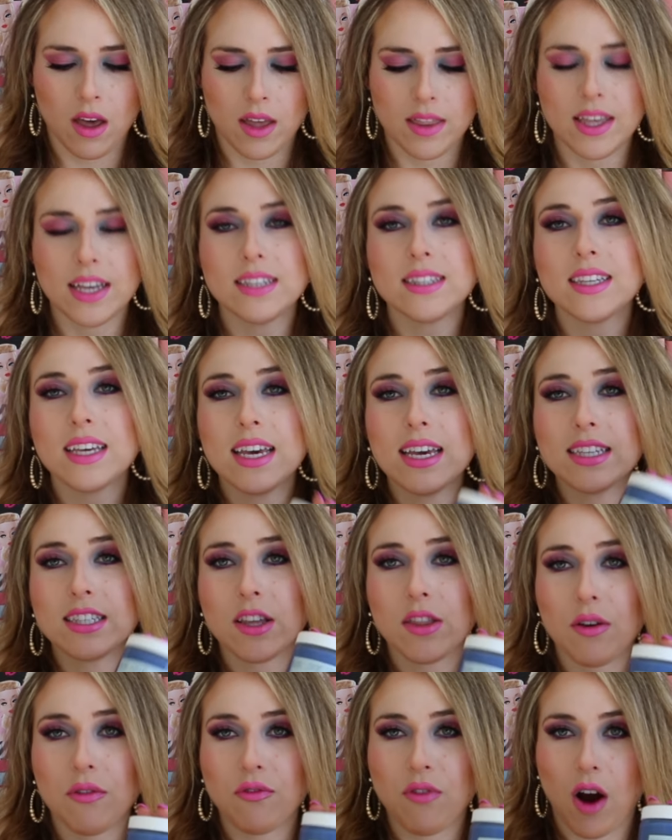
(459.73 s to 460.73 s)
This
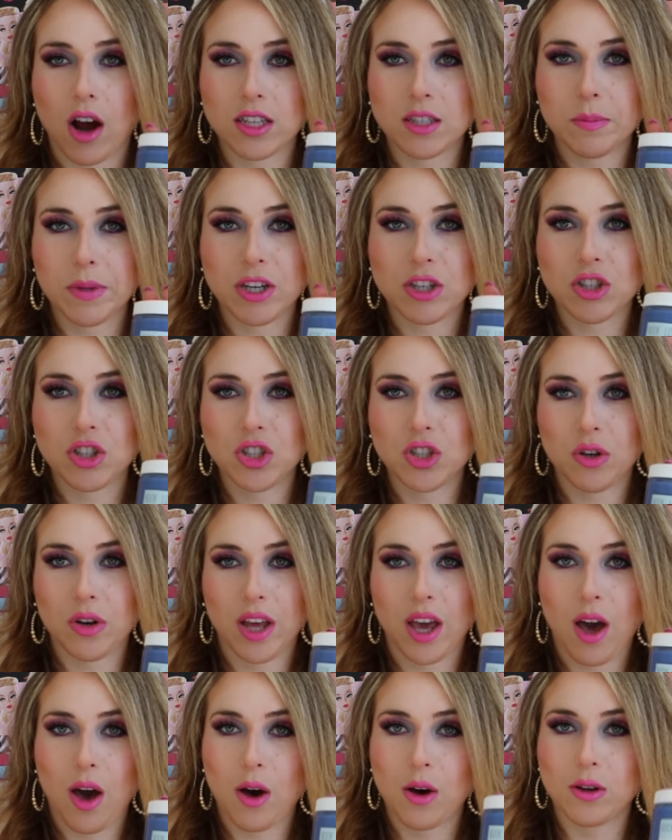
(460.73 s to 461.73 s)
is the Frostbeard
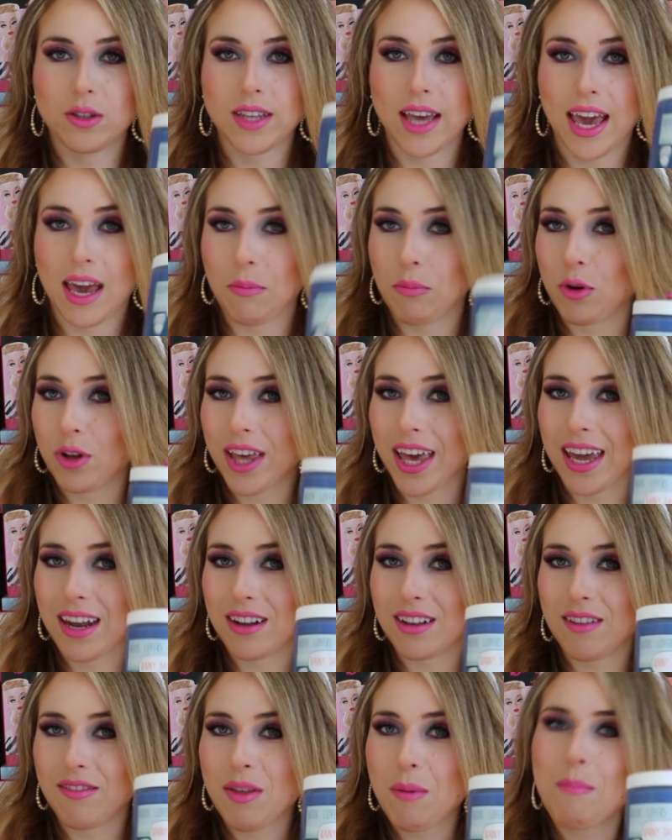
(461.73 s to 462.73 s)
Studios April
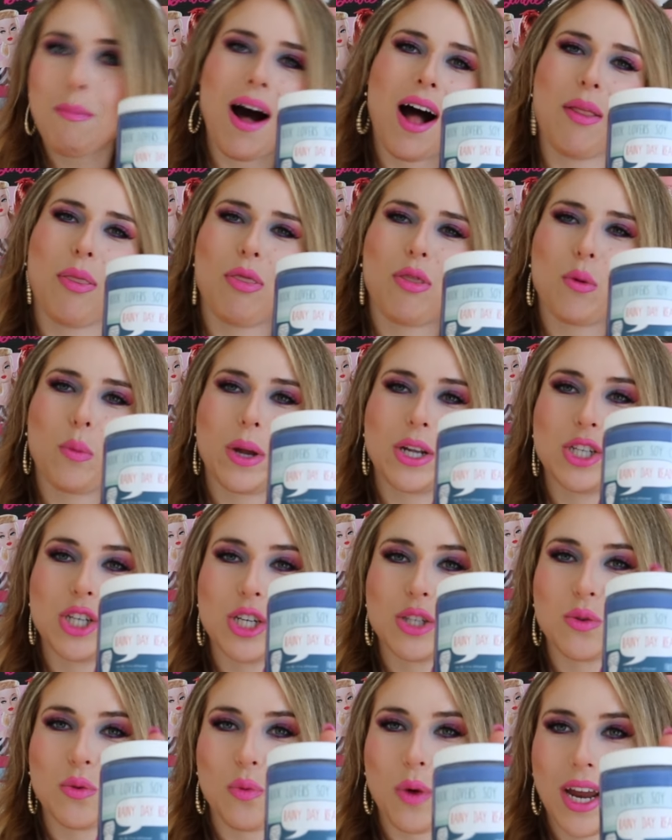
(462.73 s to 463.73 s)
Candle of the Month, which
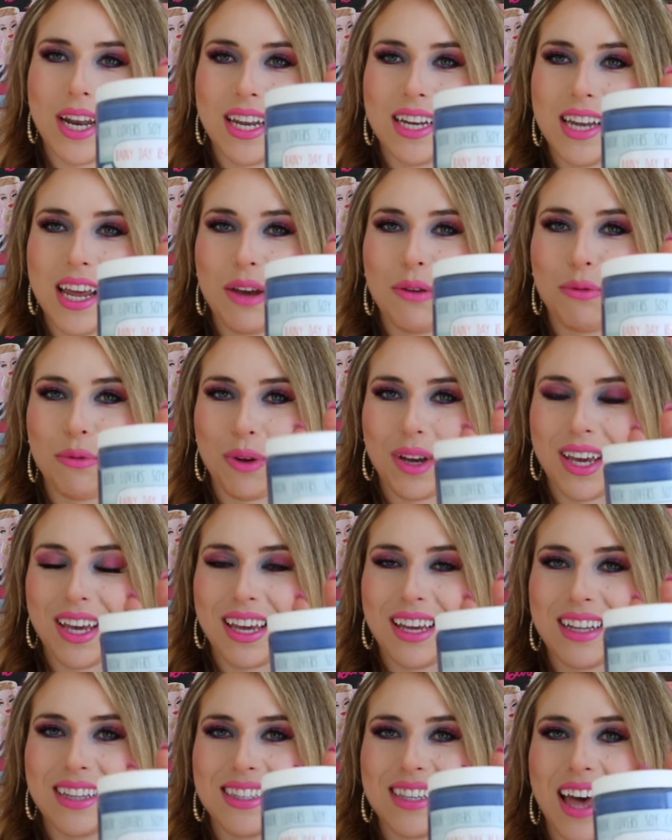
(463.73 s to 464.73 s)
is Rainy Day
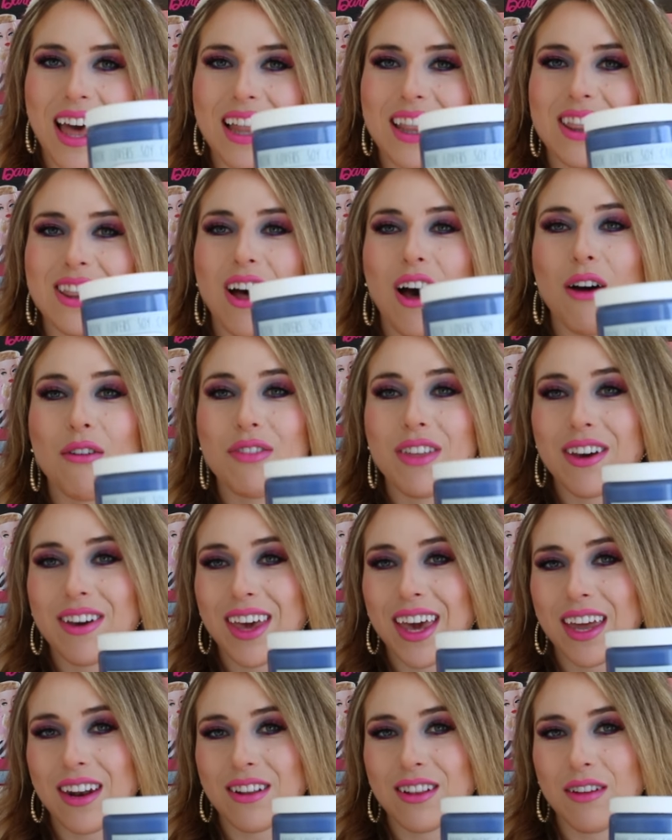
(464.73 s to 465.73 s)
Reads. I love their
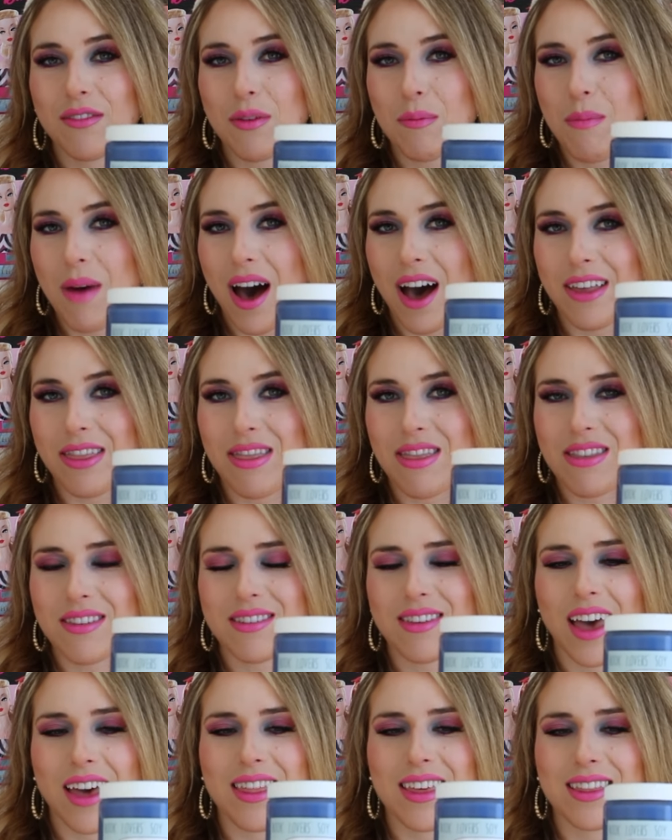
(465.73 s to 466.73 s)
candle of the
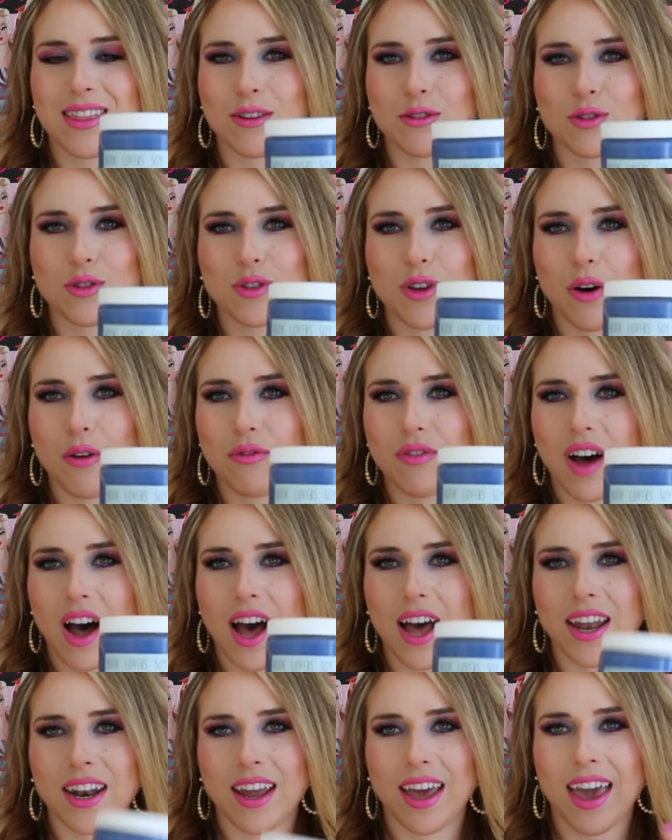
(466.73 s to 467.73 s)
months. I think they're so
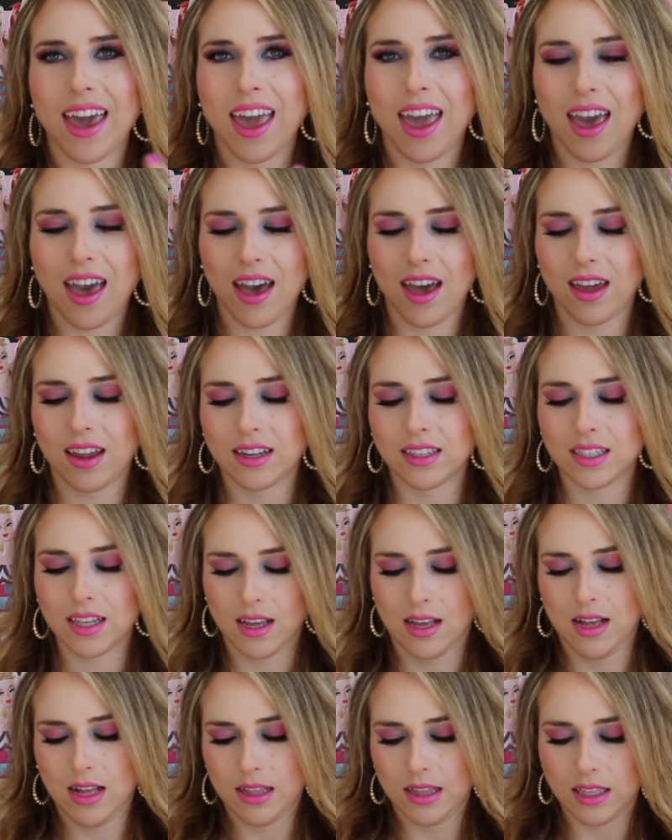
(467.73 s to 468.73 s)
fun, and
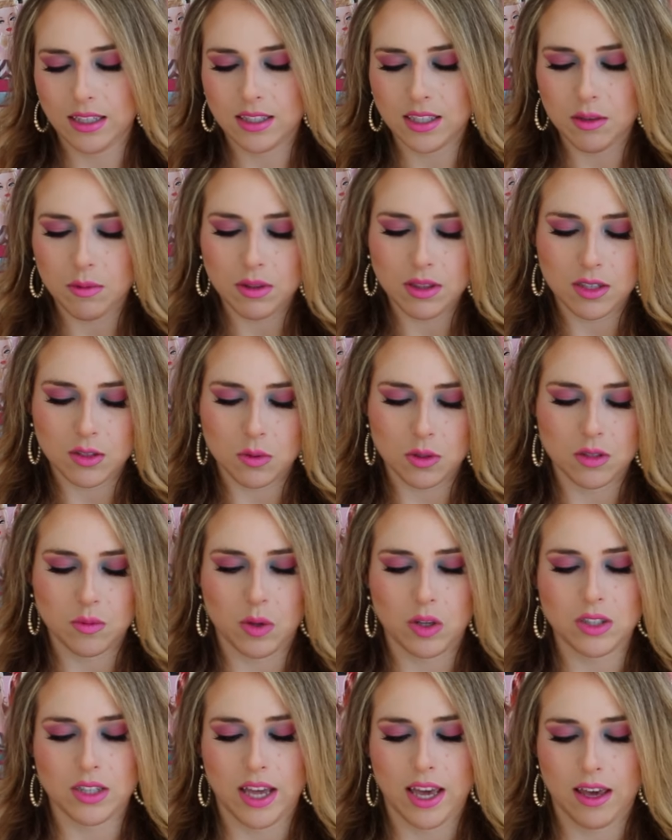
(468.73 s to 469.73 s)
let's see what this one
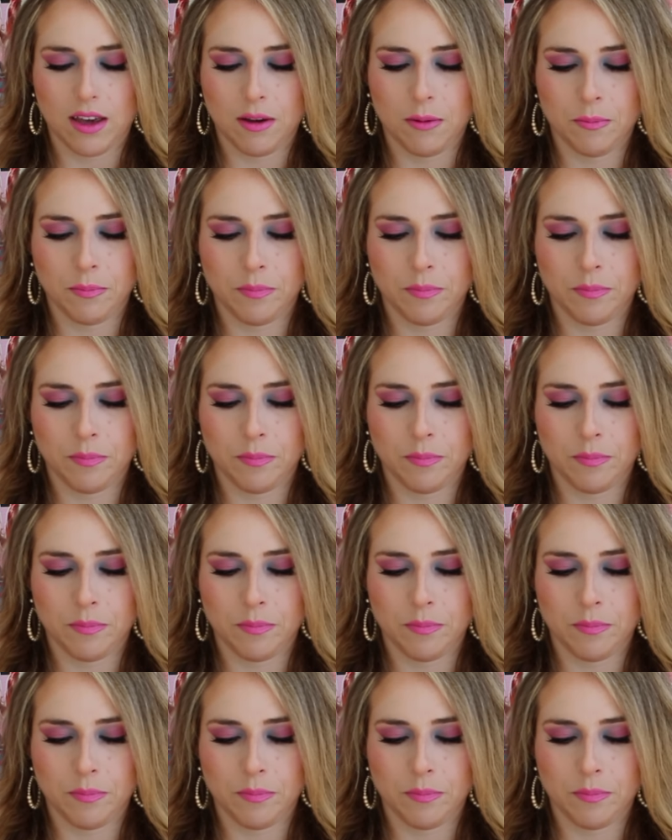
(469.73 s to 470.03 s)
smells like.